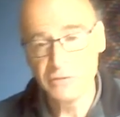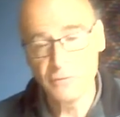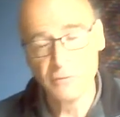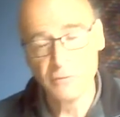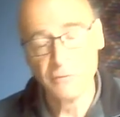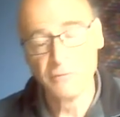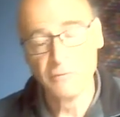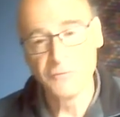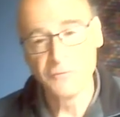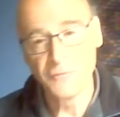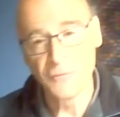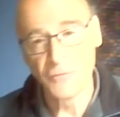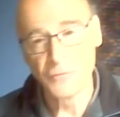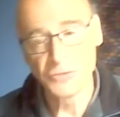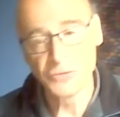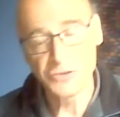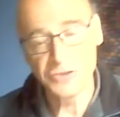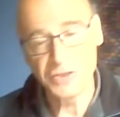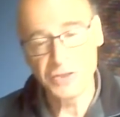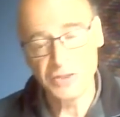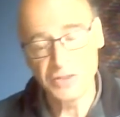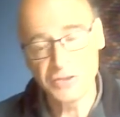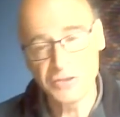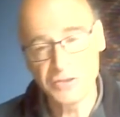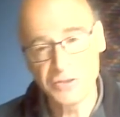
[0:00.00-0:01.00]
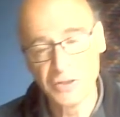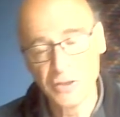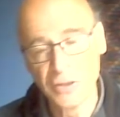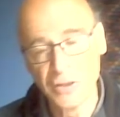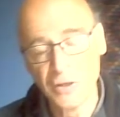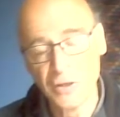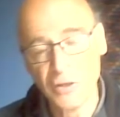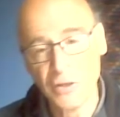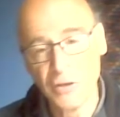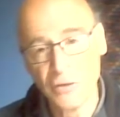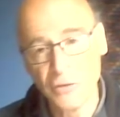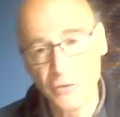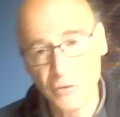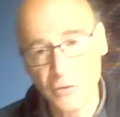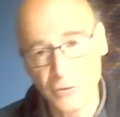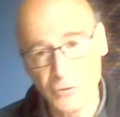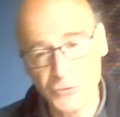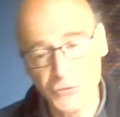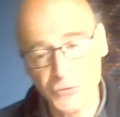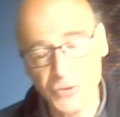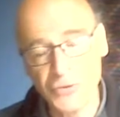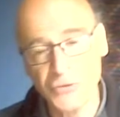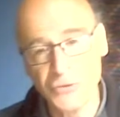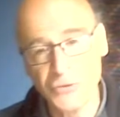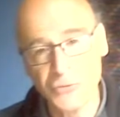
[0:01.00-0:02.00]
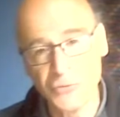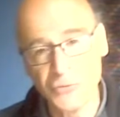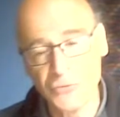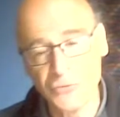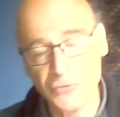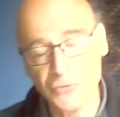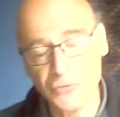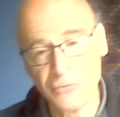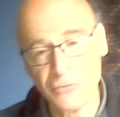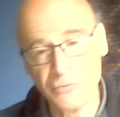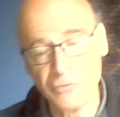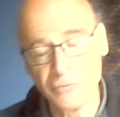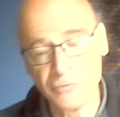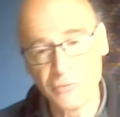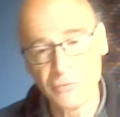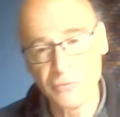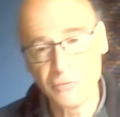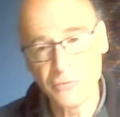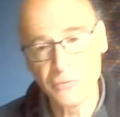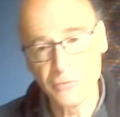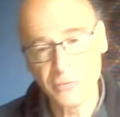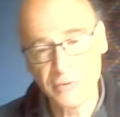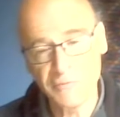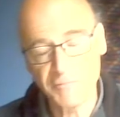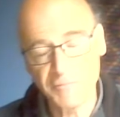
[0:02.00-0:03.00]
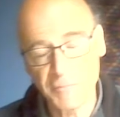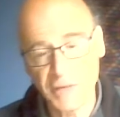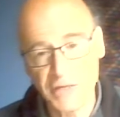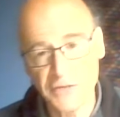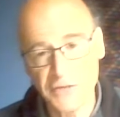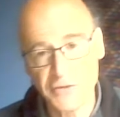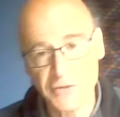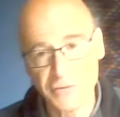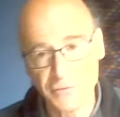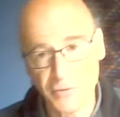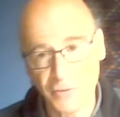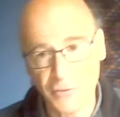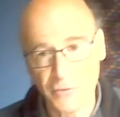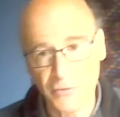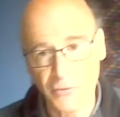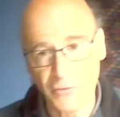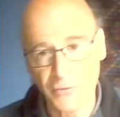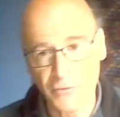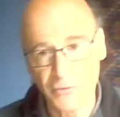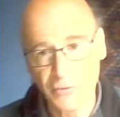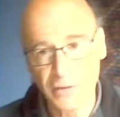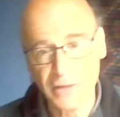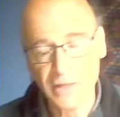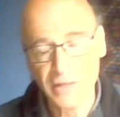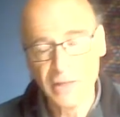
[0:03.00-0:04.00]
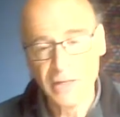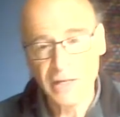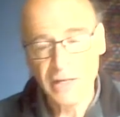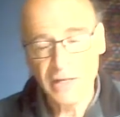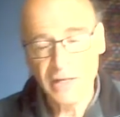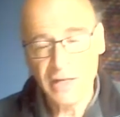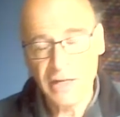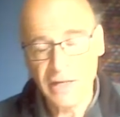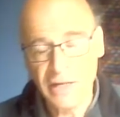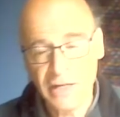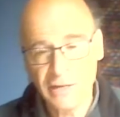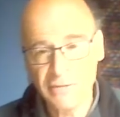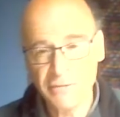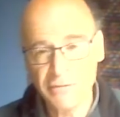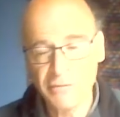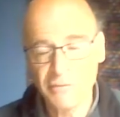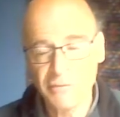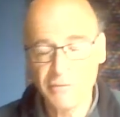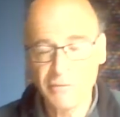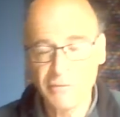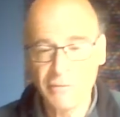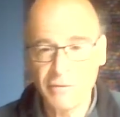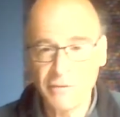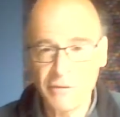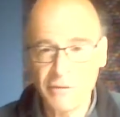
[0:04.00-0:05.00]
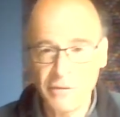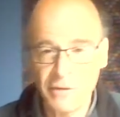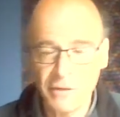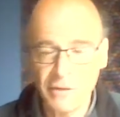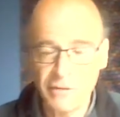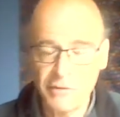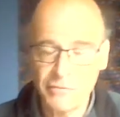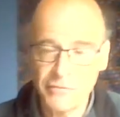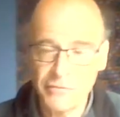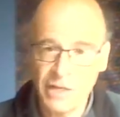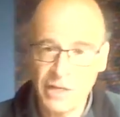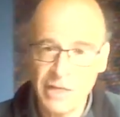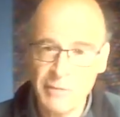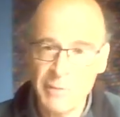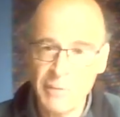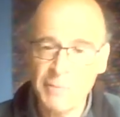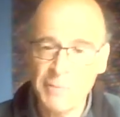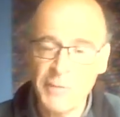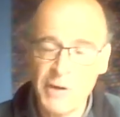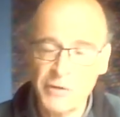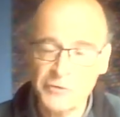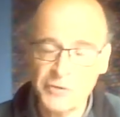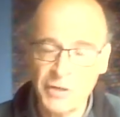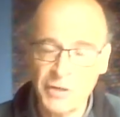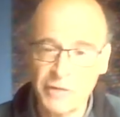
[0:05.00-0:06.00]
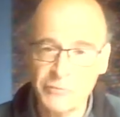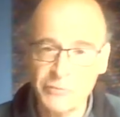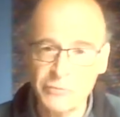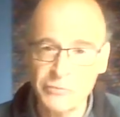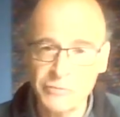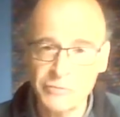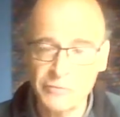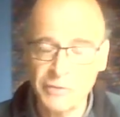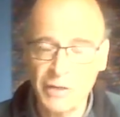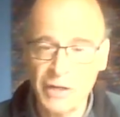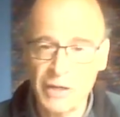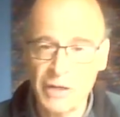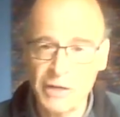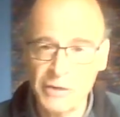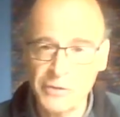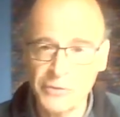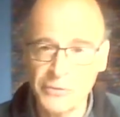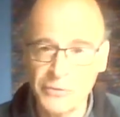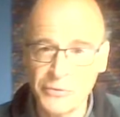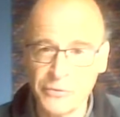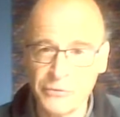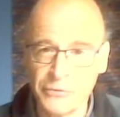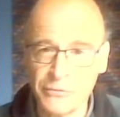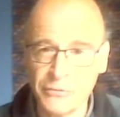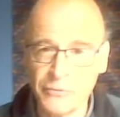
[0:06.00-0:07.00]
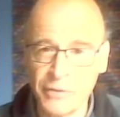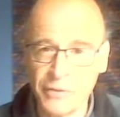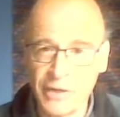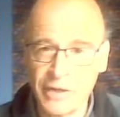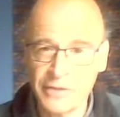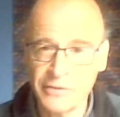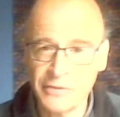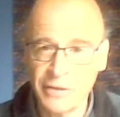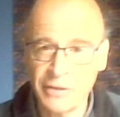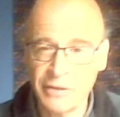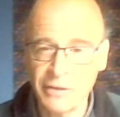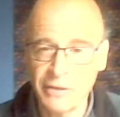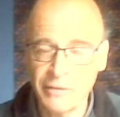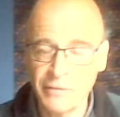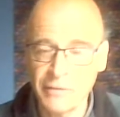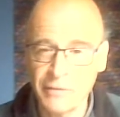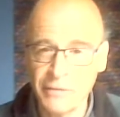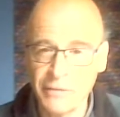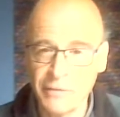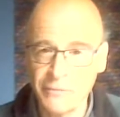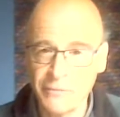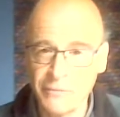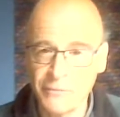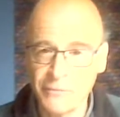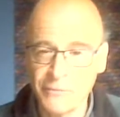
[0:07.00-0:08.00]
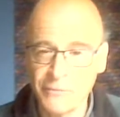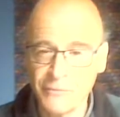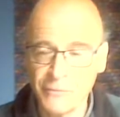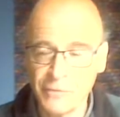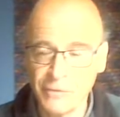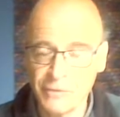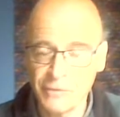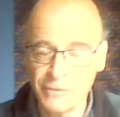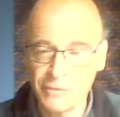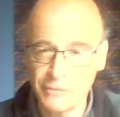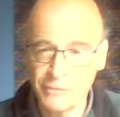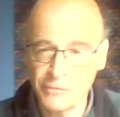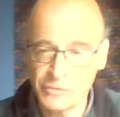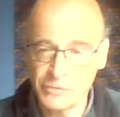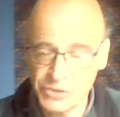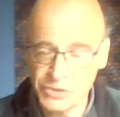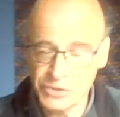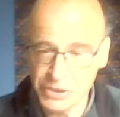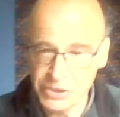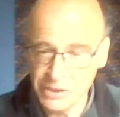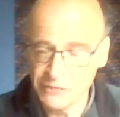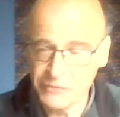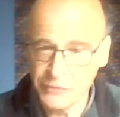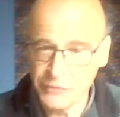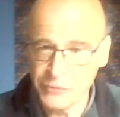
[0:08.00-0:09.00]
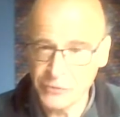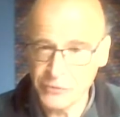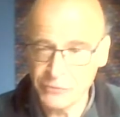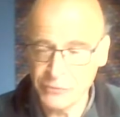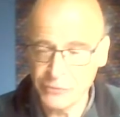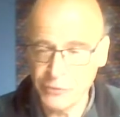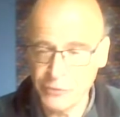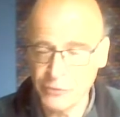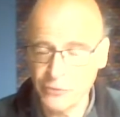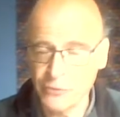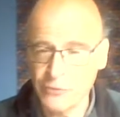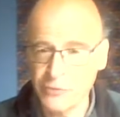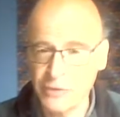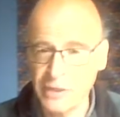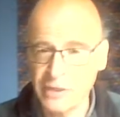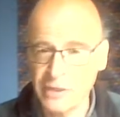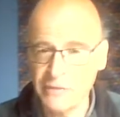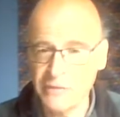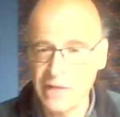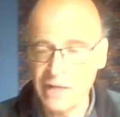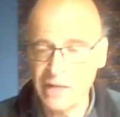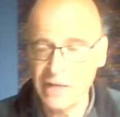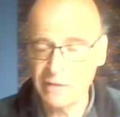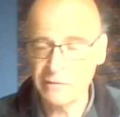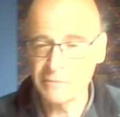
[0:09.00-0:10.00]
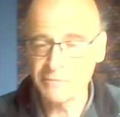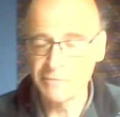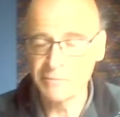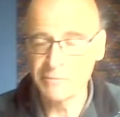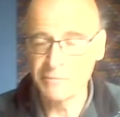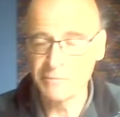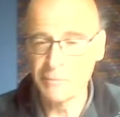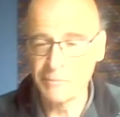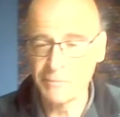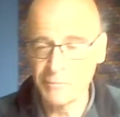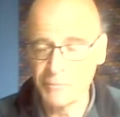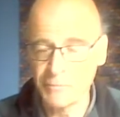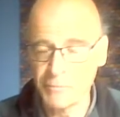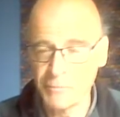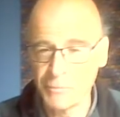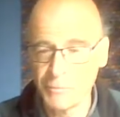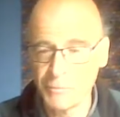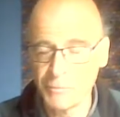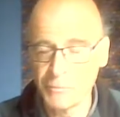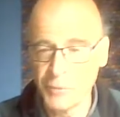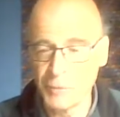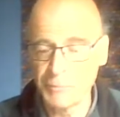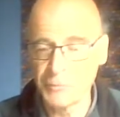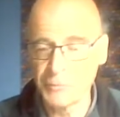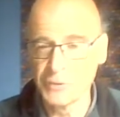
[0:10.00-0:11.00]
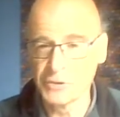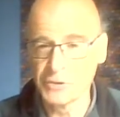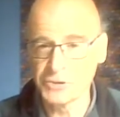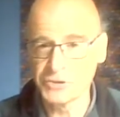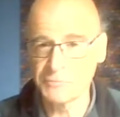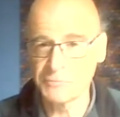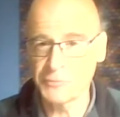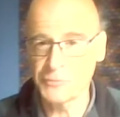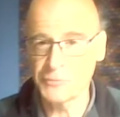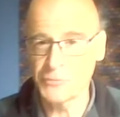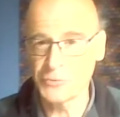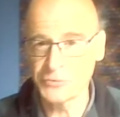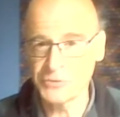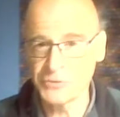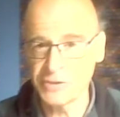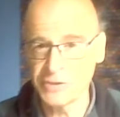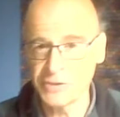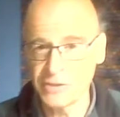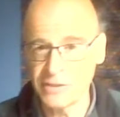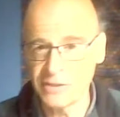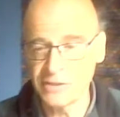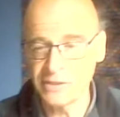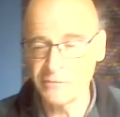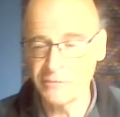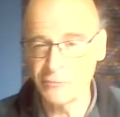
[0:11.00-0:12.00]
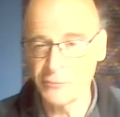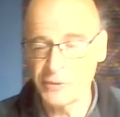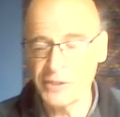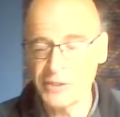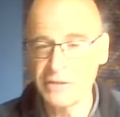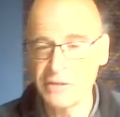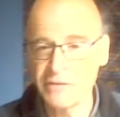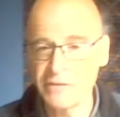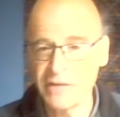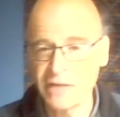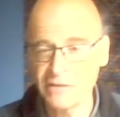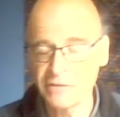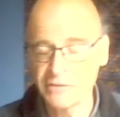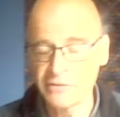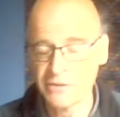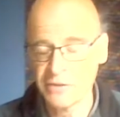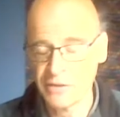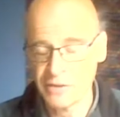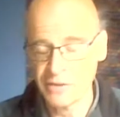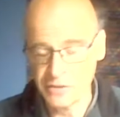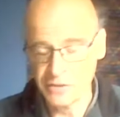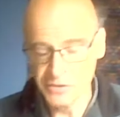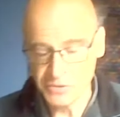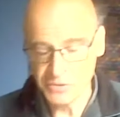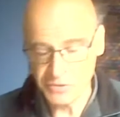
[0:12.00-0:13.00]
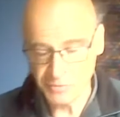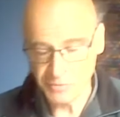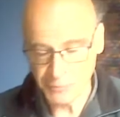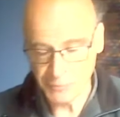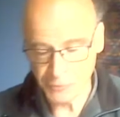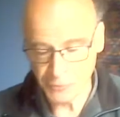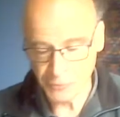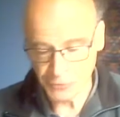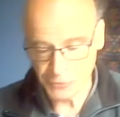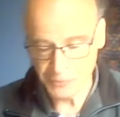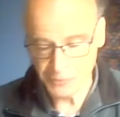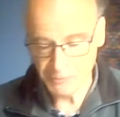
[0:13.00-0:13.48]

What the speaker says: forces continue to have played a role. And the Labour Party, I would argue, had the significant role in that popular support, in winning that support.